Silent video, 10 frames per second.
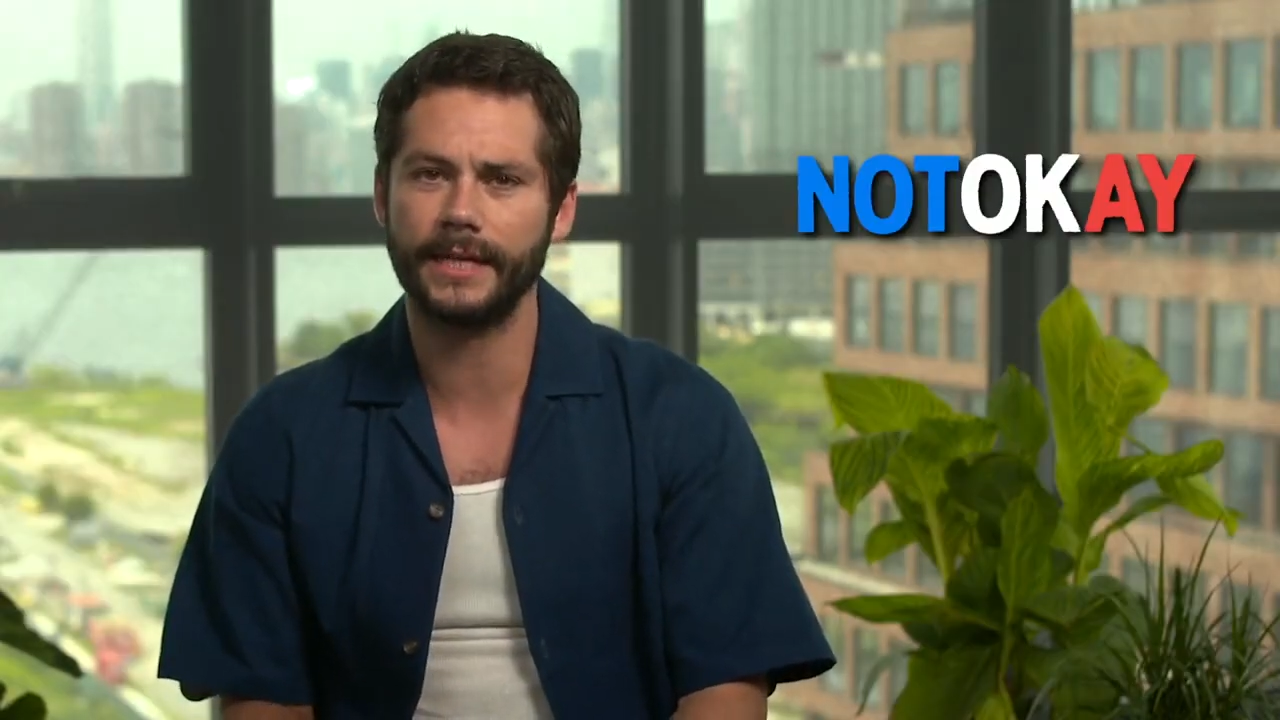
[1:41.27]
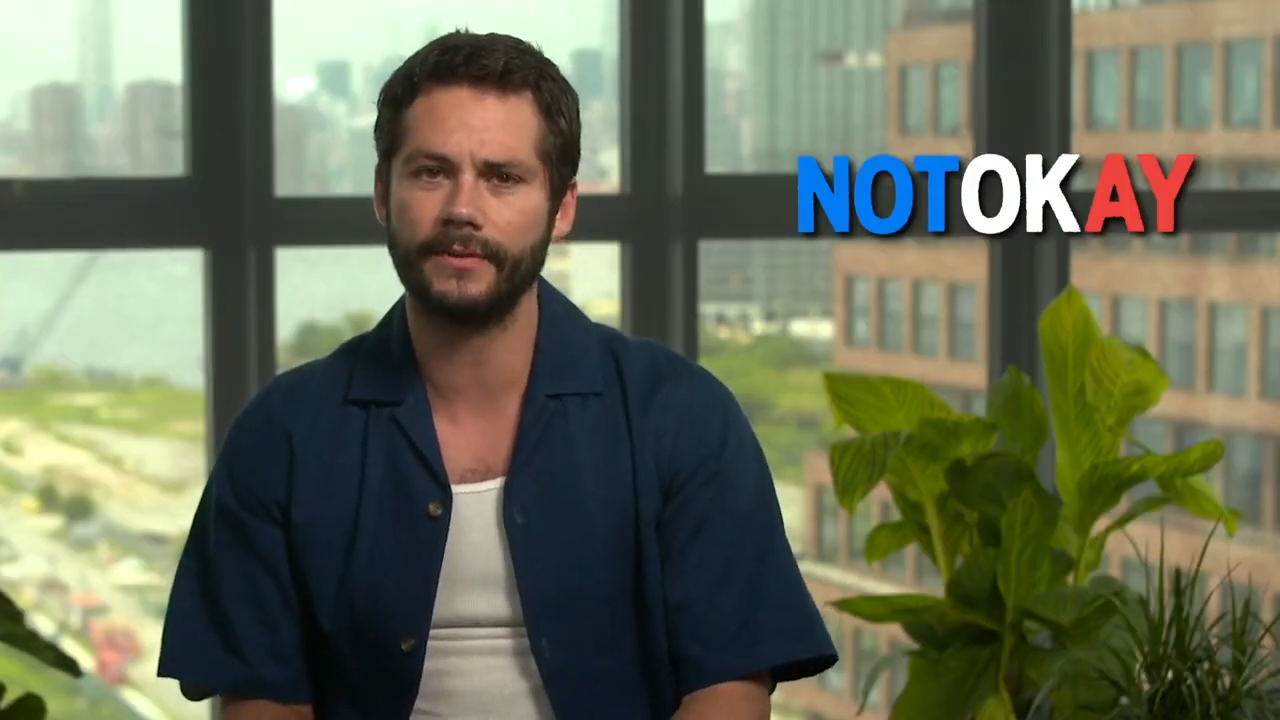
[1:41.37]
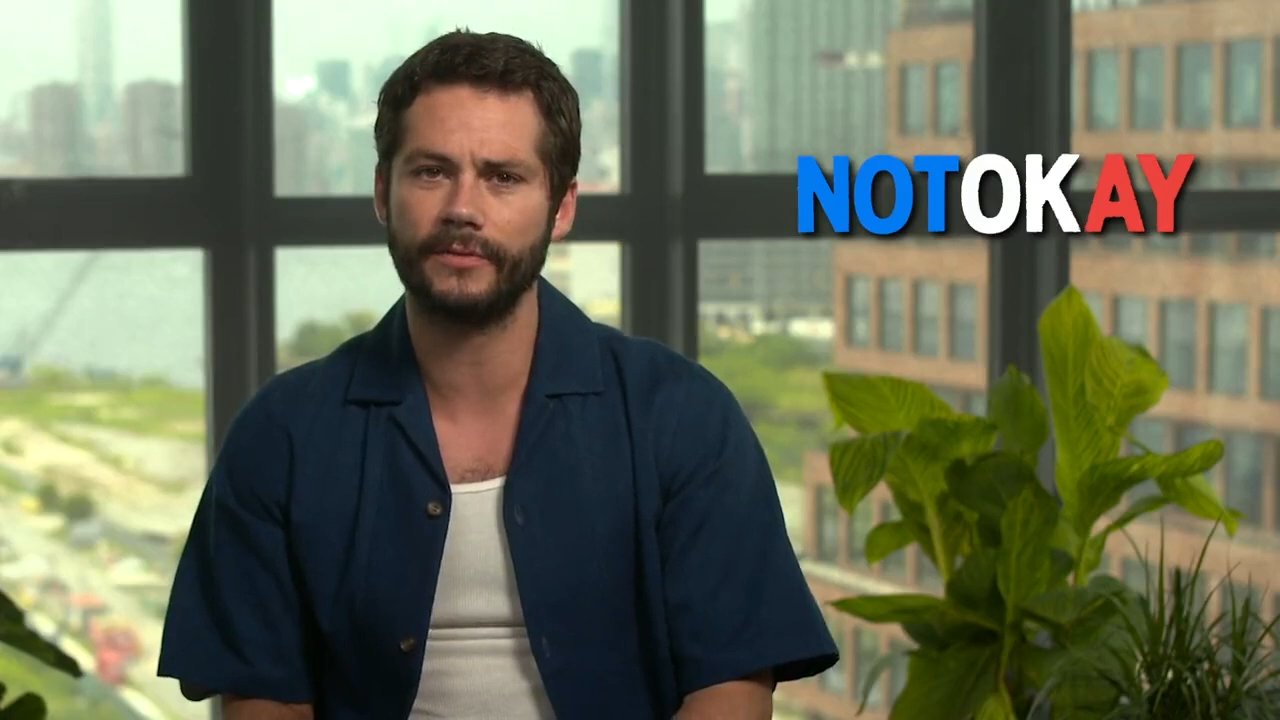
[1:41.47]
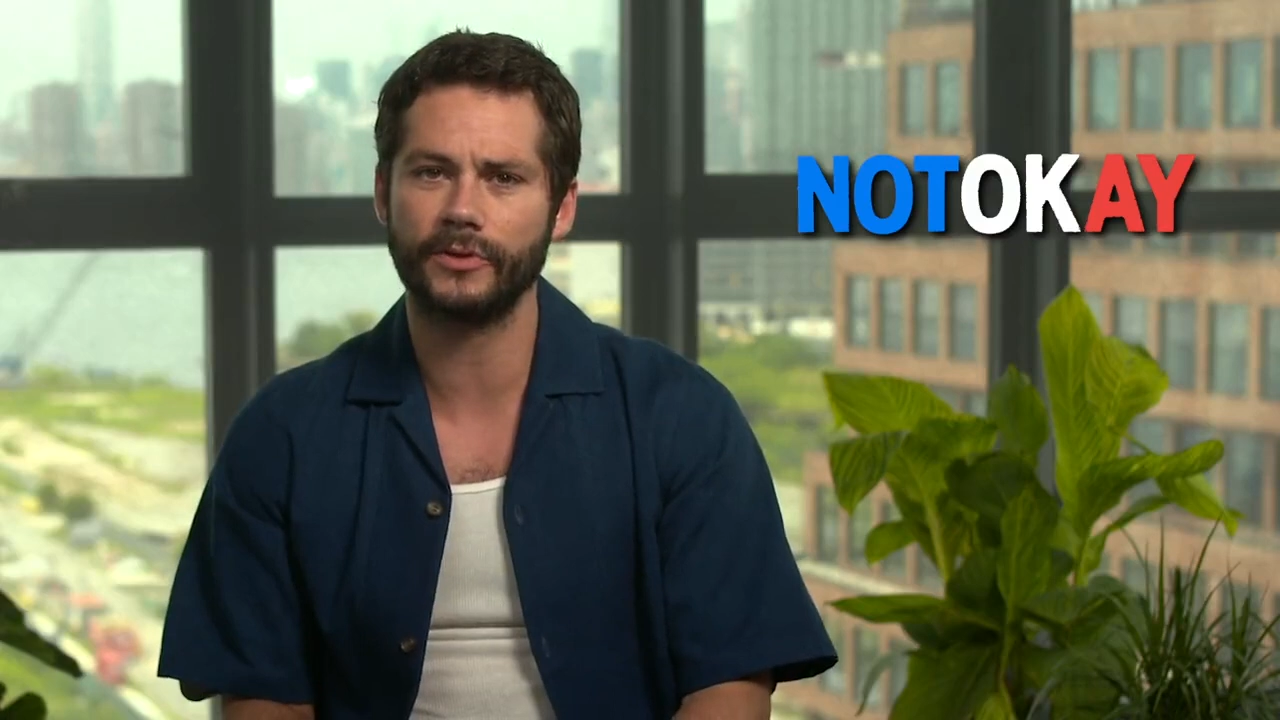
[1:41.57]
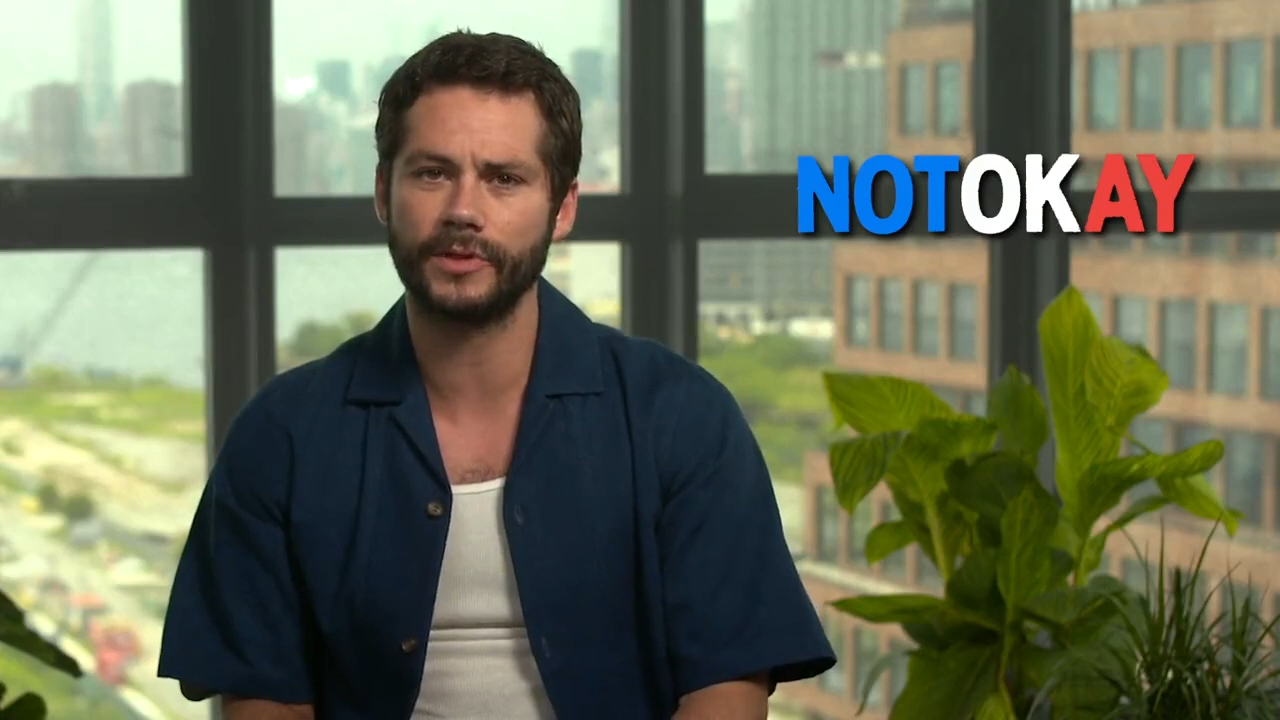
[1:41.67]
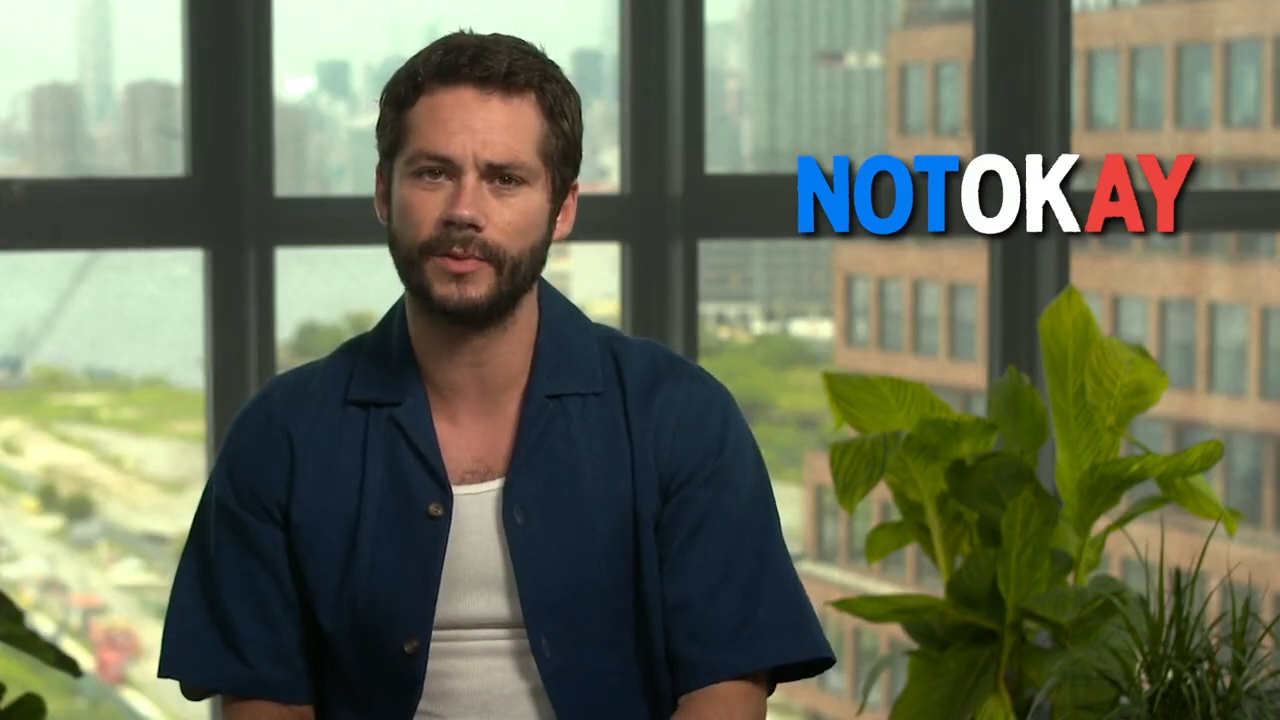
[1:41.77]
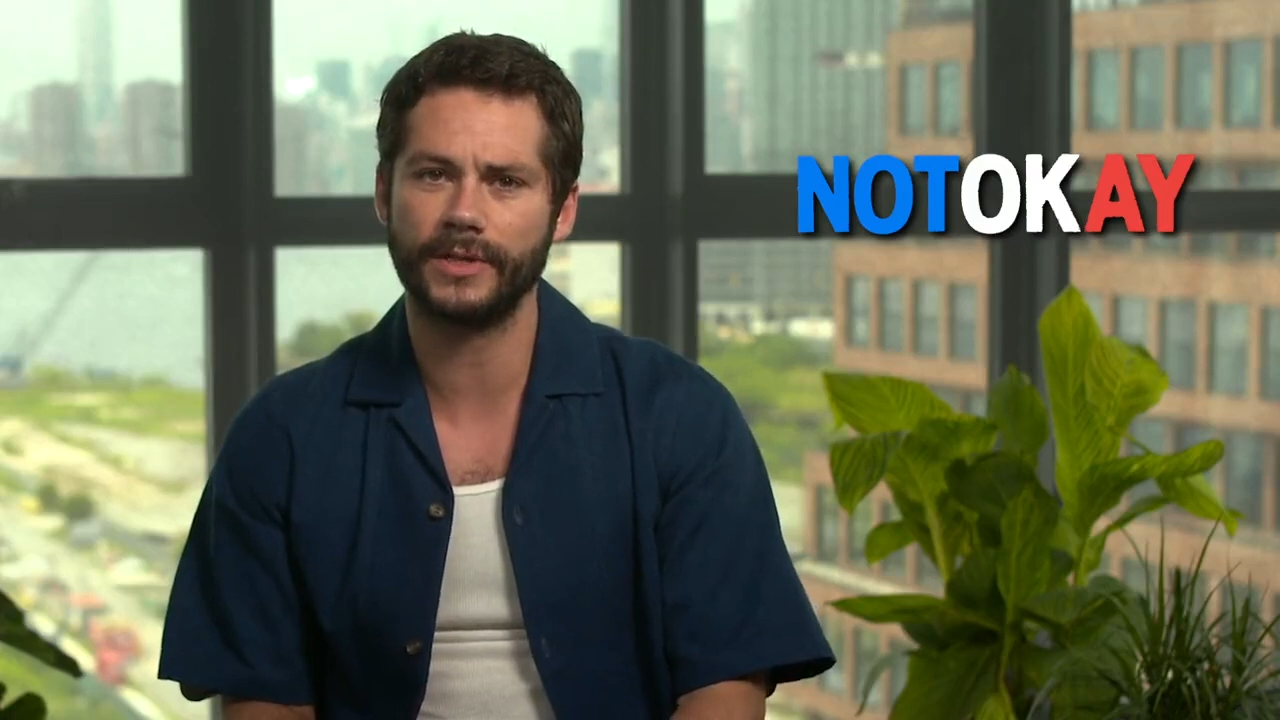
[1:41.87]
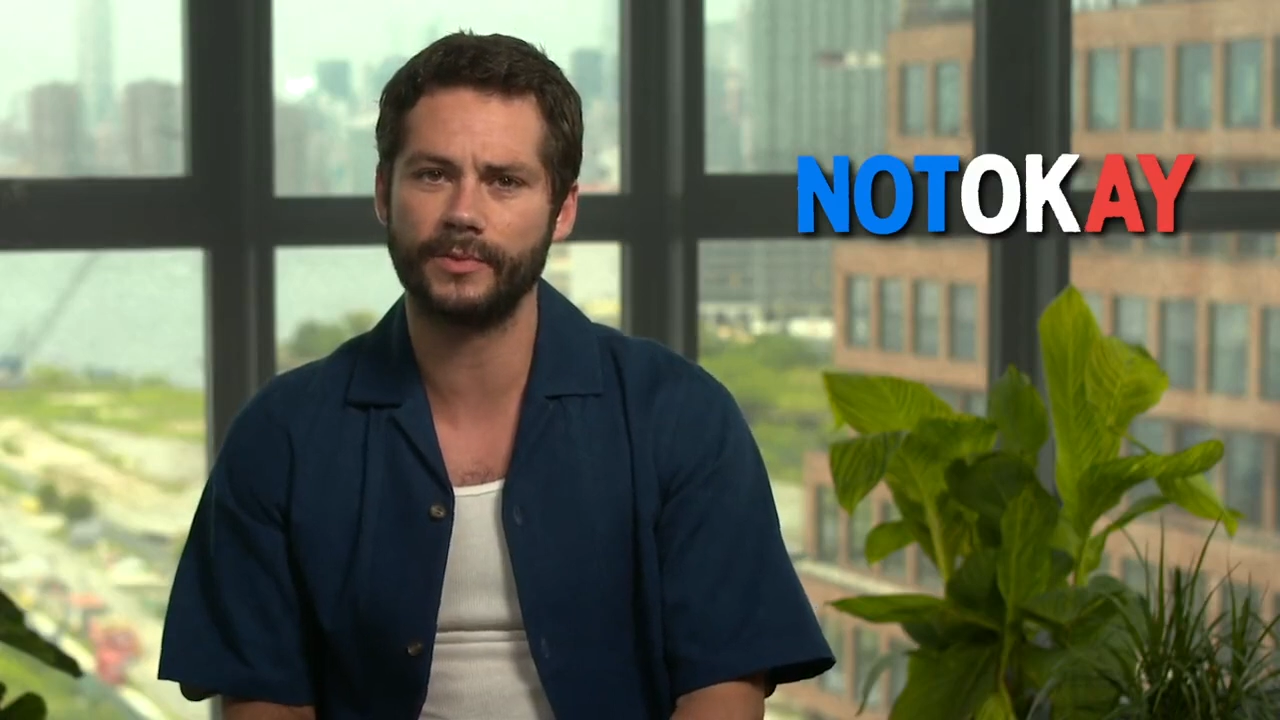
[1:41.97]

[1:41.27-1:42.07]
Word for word: and first about